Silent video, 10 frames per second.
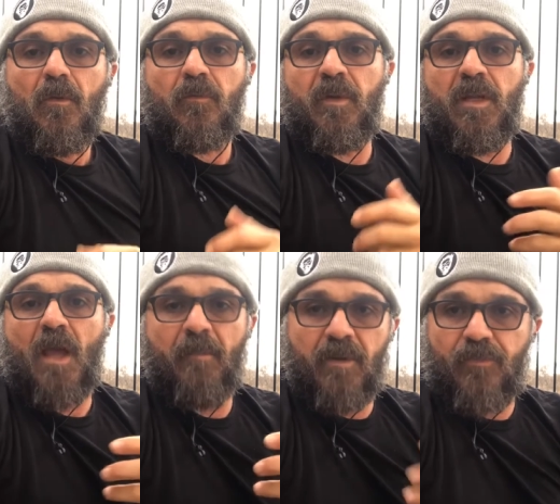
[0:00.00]
So when you
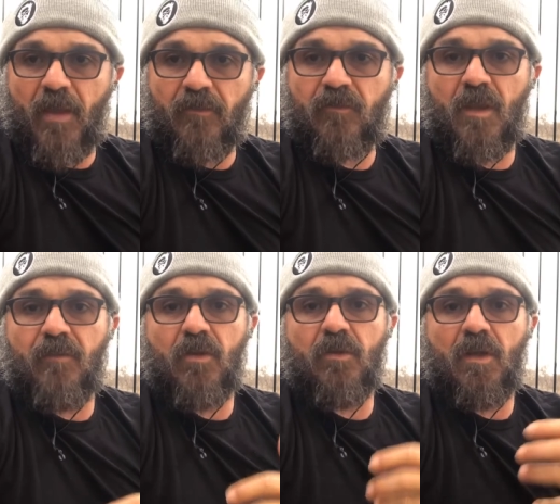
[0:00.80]
come into
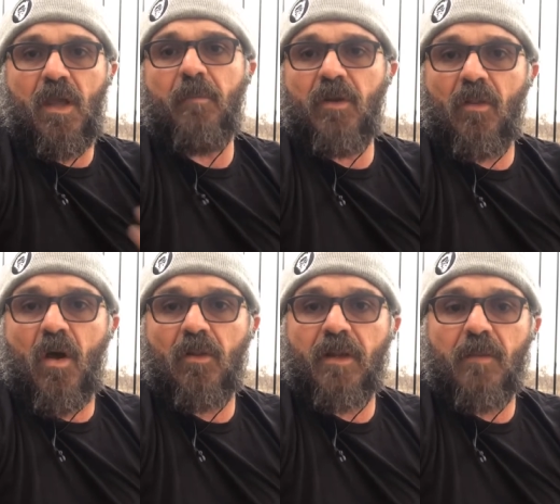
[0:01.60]
Thanksgiving or you come into
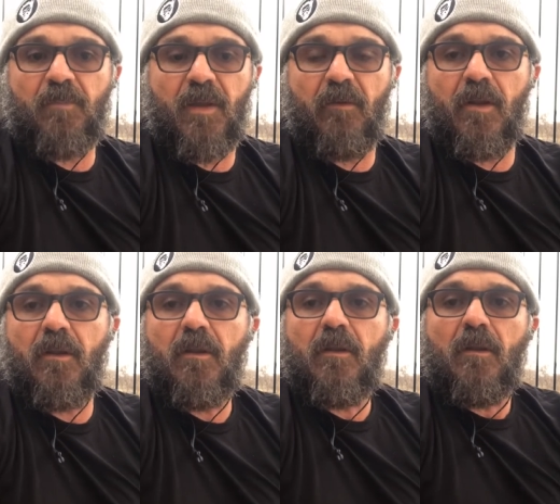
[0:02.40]
the holiday
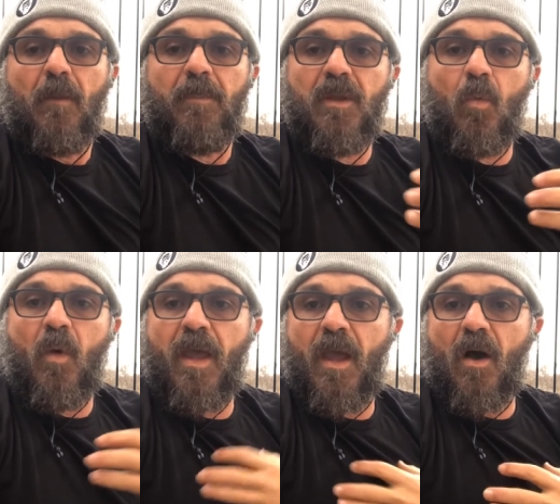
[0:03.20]
period, be
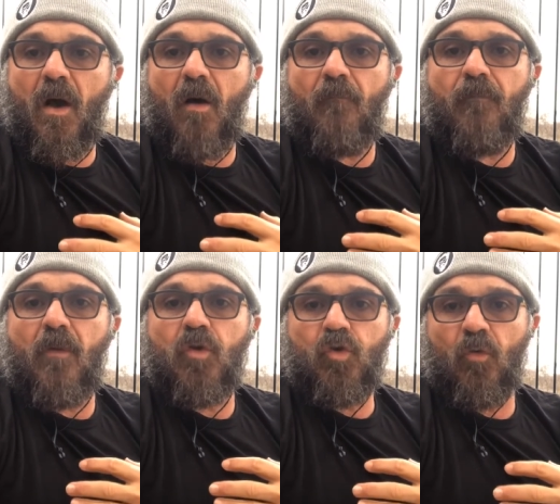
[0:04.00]
aware of
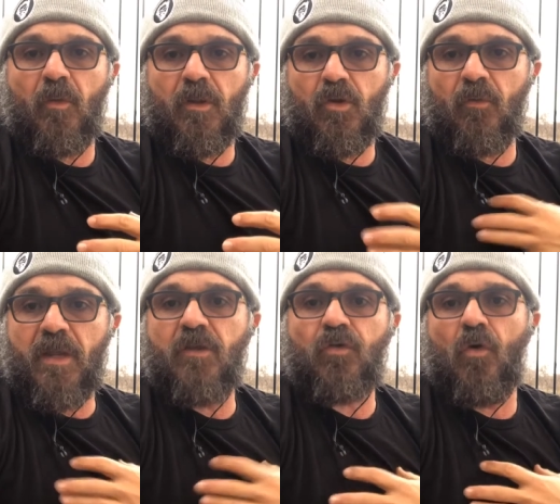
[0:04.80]
your, your
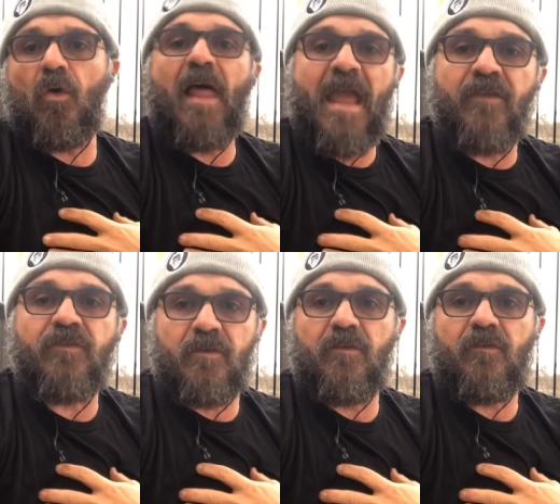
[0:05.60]
internal
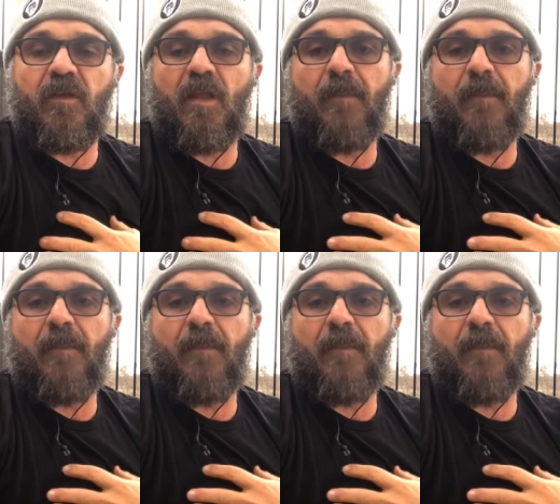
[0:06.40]
hesitancy.